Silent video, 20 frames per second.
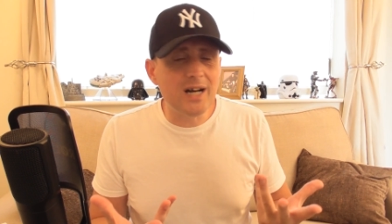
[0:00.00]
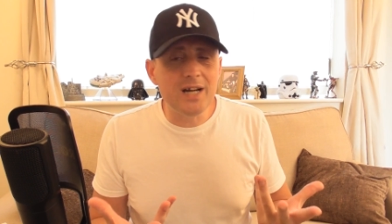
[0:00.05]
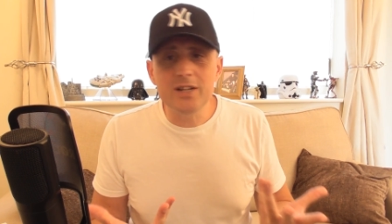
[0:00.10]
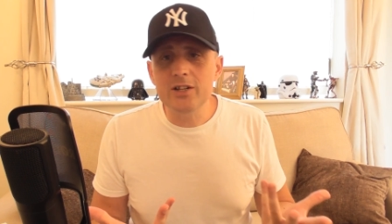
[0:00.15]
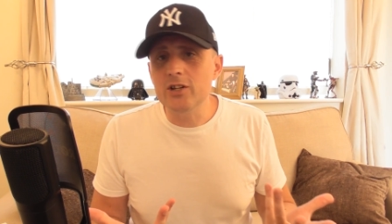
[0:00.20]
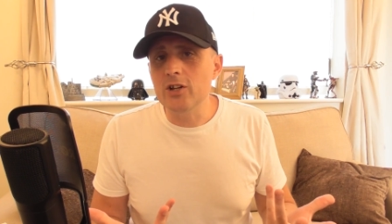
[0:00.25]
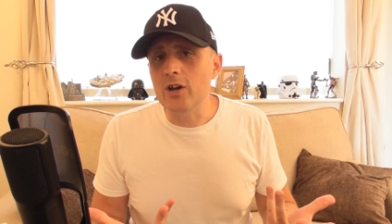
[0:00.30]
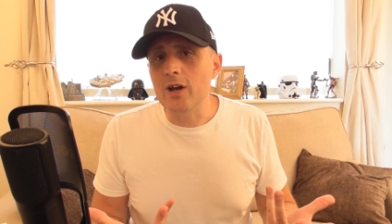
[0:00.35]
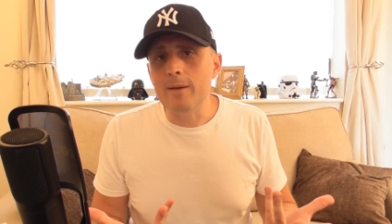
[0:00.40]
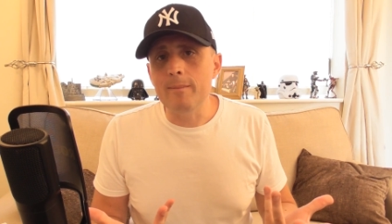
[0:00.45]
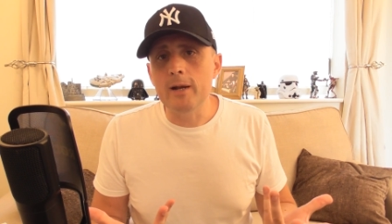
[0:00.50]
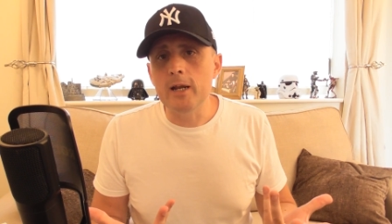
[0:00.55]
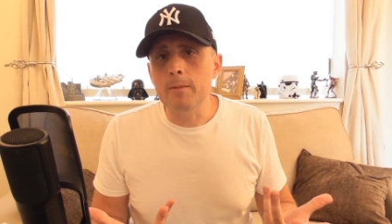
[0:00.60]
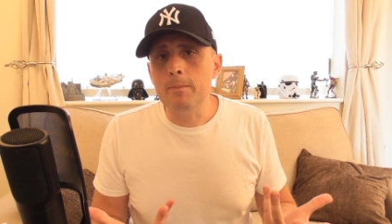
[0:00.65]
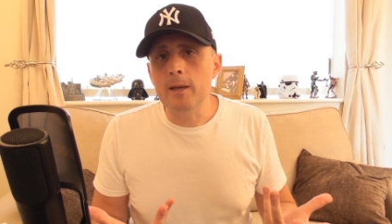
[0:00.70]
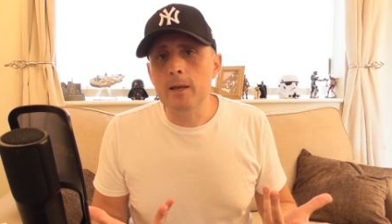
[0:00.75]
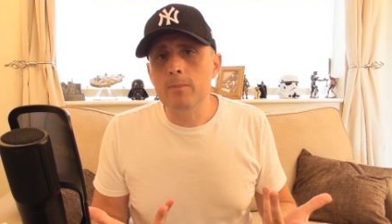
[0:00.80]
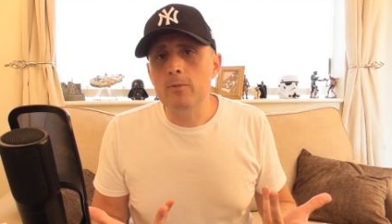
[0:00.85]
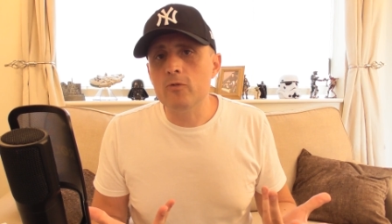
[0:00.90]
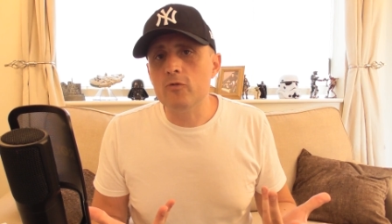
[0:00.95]
I don't know how
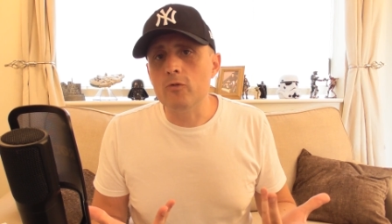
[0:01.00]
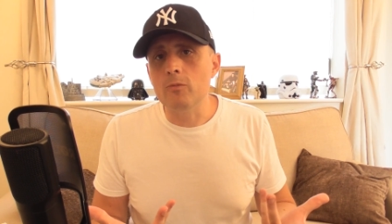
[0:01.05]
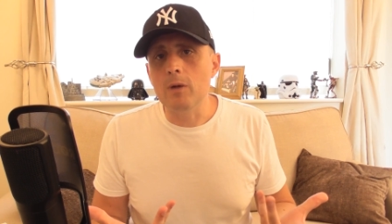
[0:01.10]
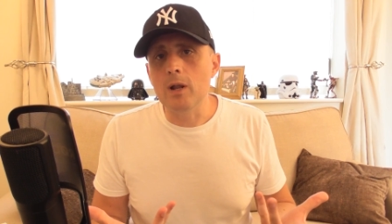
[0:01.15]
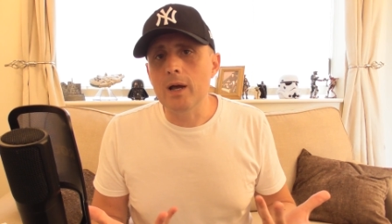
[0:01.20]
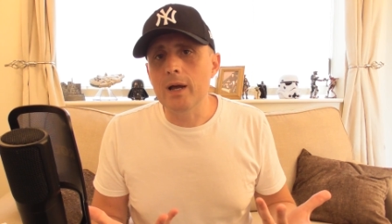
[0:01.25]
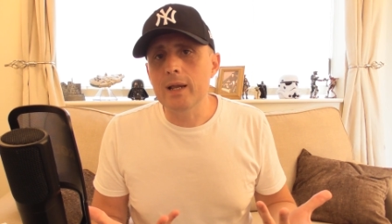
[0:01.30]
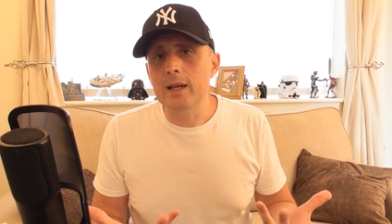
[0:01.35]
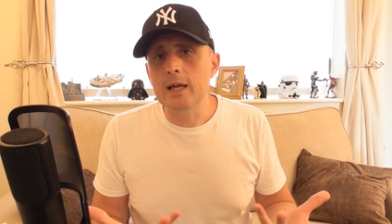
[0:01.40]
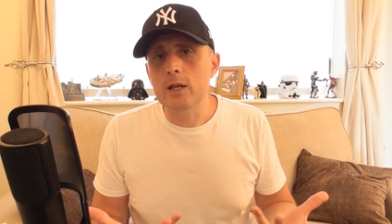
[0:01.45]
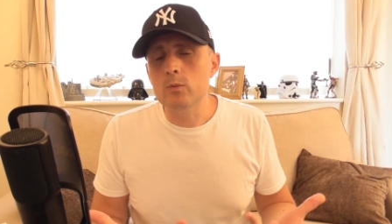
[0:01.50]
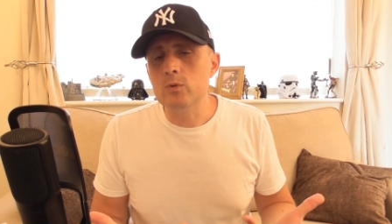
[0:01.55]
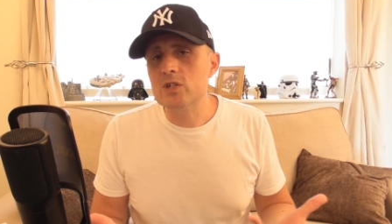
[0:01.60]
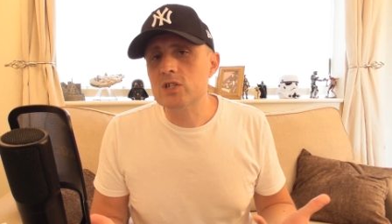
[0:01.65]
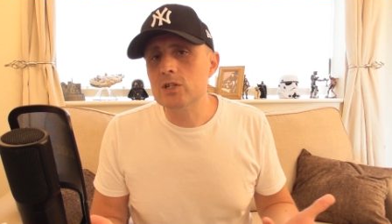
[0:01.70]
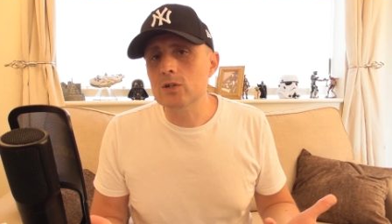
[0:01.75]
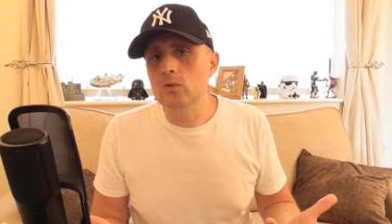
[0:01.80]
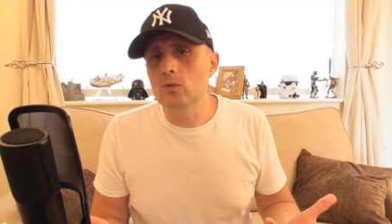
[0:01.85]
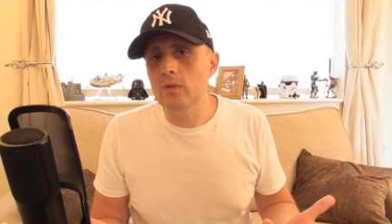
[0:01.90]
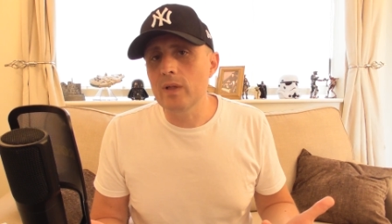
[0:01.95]
many people from Lionhead
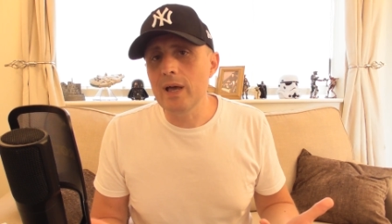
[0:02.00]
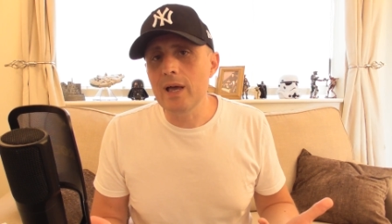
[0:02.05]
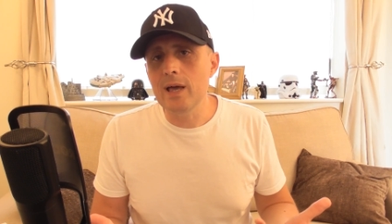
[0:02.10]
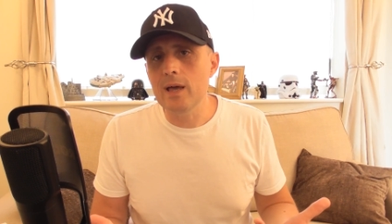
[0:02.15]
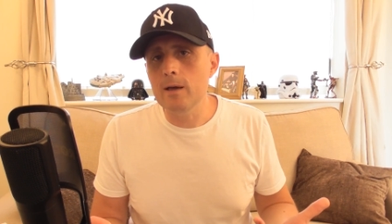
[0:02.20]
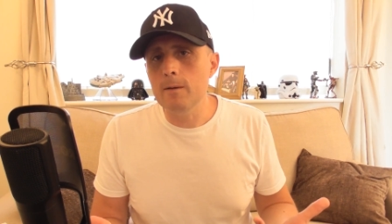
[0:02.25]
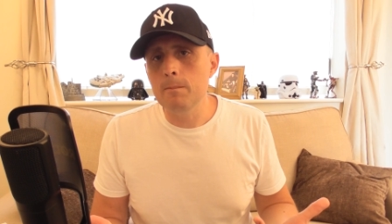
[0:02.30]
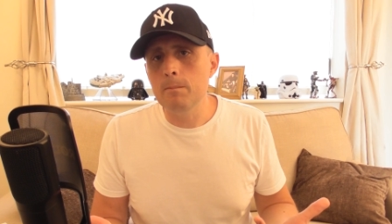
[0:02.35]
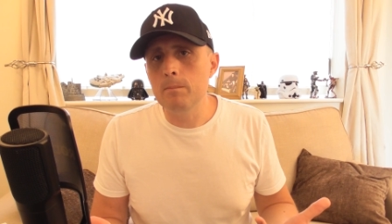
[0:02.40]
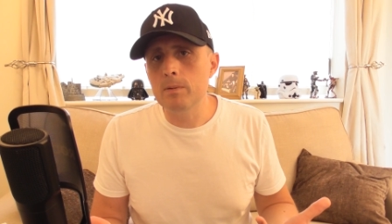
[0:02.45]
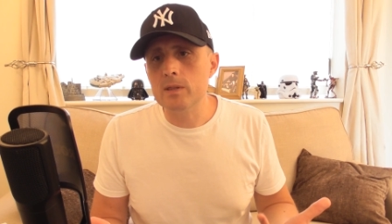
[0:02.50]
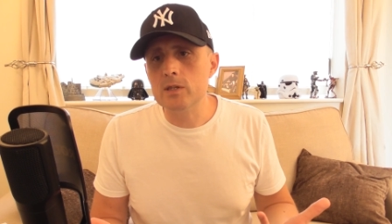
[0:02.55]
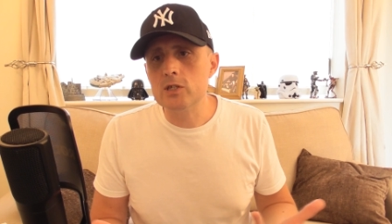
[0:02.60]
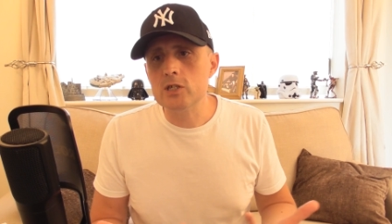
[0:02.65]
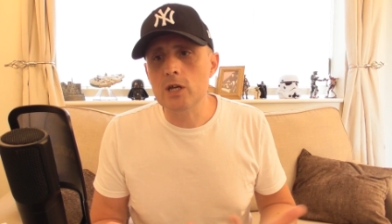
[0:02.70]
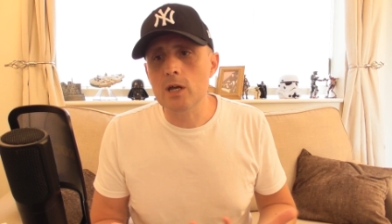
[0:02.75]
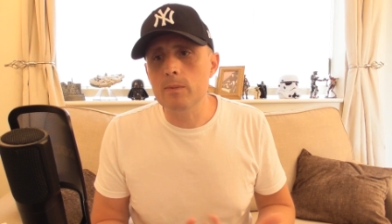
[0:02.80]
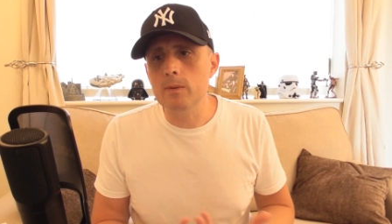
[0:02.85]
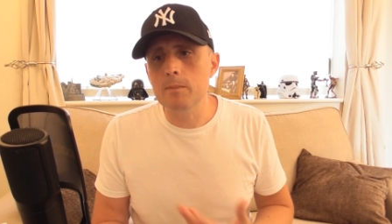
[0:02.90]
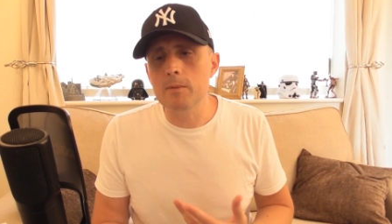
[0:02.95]
were still there by
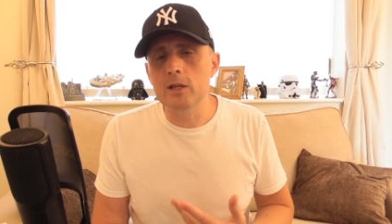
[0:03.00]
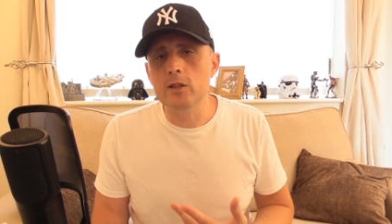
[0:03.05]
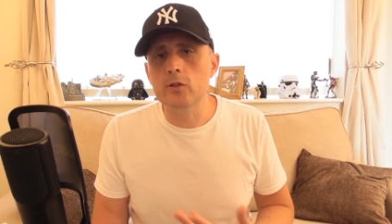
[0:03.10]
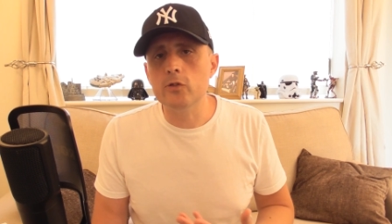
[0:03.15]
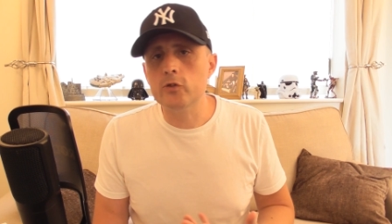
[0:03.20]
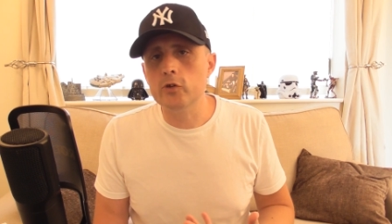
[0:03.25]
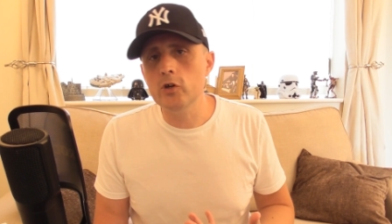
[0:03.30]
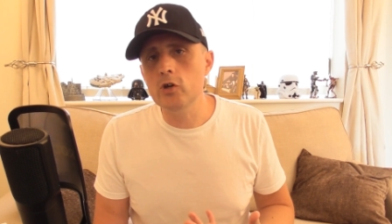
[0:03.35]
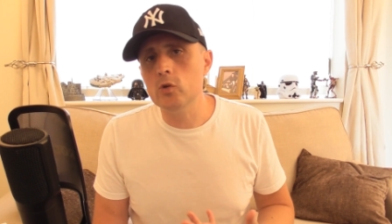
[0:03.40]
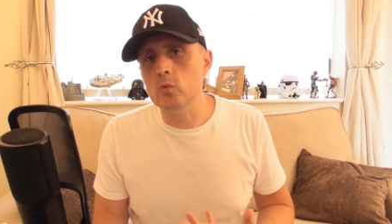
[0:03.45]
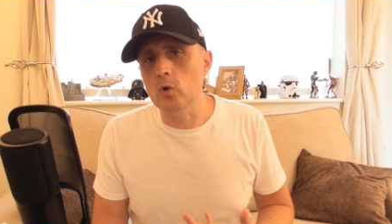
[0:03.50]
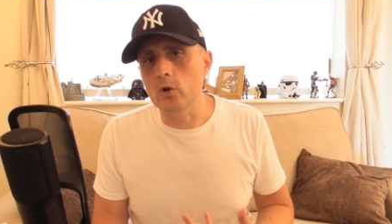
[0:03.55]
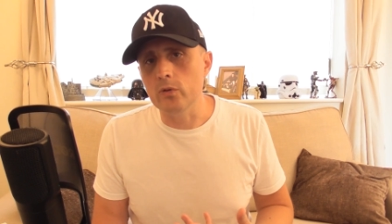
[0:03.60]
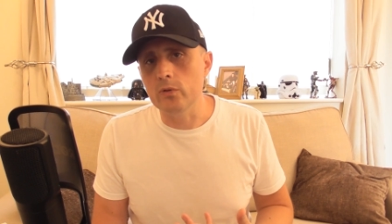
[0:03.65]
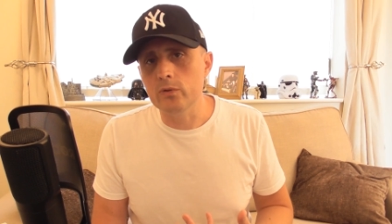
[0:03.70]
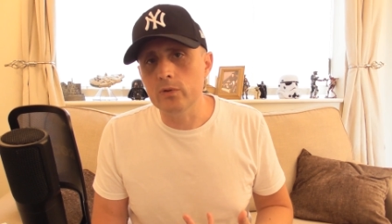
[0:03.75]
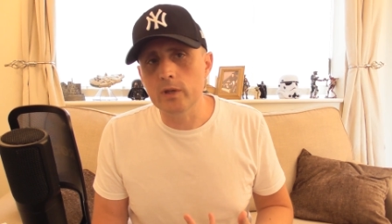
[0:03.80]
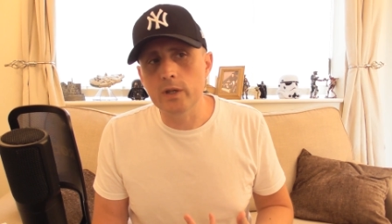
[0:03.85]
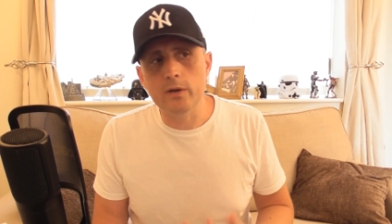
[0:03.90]
the time they made the third one.